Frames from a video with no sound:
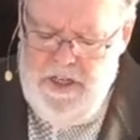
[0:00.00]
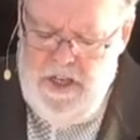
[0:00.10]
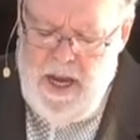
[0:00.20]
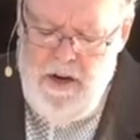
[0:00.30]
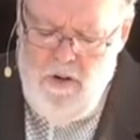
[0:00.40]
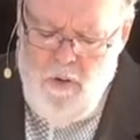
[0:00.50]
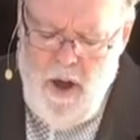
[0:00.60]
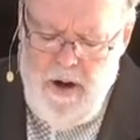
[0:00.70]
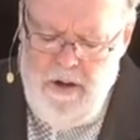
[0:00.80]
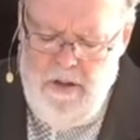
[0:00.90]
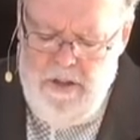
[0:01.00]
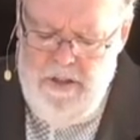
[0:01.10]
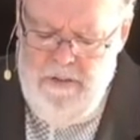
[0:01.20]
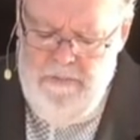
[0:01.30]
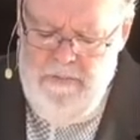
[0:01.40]
Second Chronicles.
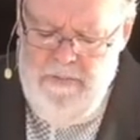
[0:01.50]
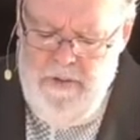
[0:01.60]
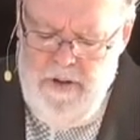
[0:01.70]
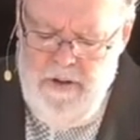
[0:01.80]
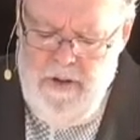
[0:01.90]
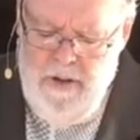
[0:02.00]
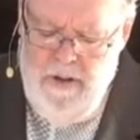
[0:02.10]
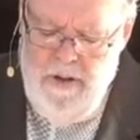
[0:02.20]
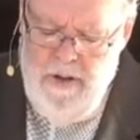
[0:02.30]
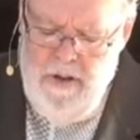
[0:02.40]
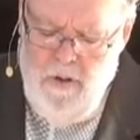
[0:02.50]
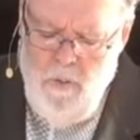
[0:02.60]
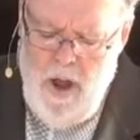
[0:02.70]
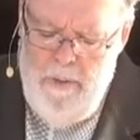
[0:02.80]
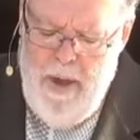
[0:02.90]

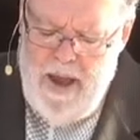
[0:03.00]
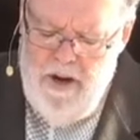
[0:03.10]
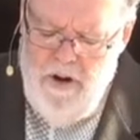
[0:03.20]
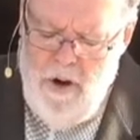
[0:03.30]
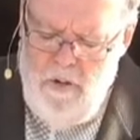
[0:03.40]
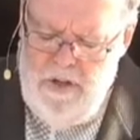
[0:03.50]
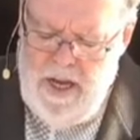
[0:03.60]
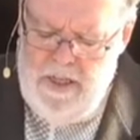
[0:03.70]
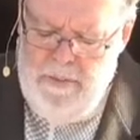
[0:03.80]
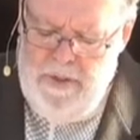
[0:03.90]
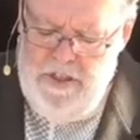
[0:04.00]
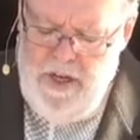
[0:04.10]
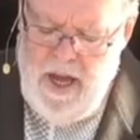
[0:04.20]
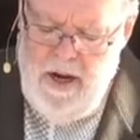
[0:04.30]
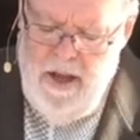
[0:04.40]
Way back in your Old Testament, you
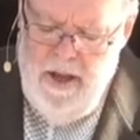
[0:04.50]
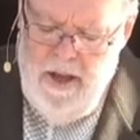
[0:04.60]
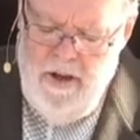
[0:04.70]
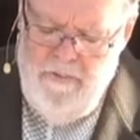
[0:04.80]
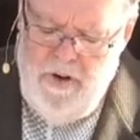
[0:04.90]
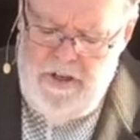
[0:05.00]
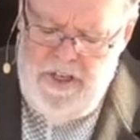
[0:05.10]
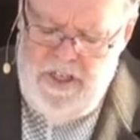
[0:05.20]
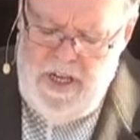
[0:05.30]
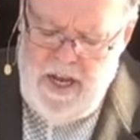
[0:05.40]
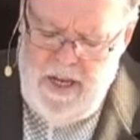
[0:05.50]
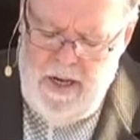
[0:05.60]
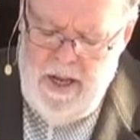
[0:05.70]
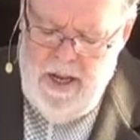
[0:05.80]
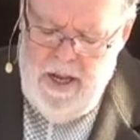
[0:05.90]
got first and second
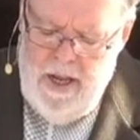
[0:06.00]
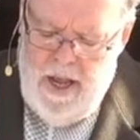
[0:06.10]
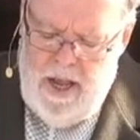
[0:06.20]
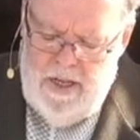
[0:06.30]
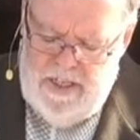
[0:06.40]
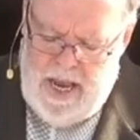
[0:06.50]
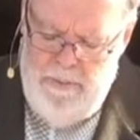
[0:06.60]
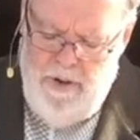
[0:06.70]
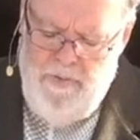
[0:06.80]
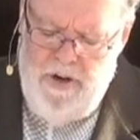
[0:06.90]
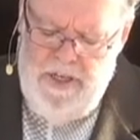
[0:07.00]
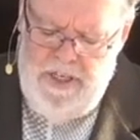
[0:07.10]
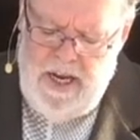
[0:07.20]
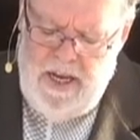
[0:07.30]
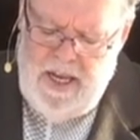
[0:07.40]
Samuel, first and
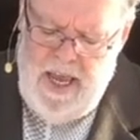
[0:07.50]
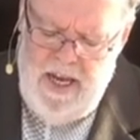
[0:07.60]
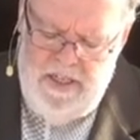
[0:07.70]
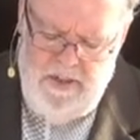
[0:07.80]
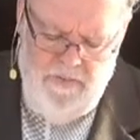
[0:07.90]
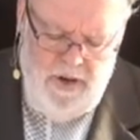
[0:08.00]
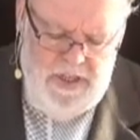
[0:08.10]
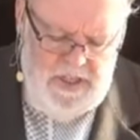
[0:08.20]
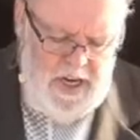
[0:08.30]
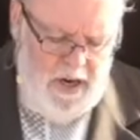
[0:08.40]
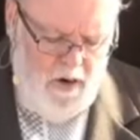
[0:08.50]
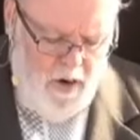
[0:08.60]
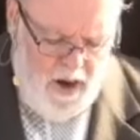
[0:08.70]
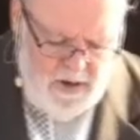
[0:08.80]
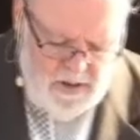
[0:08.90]
second Kings, and then first and second
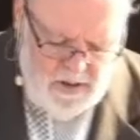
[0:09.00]
Chronicles.